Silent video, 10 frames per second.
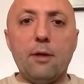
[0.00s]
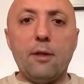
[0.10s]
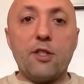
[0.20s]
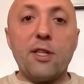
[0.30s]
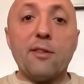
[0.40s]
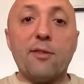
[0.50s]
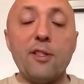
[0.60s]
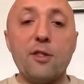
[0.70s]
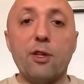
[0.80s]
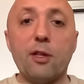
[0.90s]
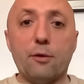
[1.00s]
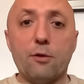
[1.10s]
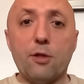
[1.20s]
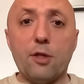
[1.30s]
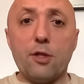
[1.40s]
because that defensive
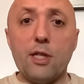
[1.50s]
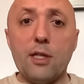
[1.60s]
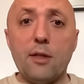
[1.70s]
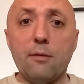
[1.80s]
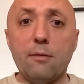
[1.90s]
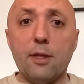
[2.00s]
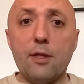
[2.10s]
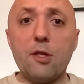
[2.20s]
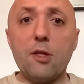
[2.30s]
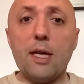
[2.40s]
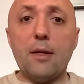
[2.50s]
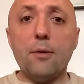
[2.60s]
record's really striking, like you say, 8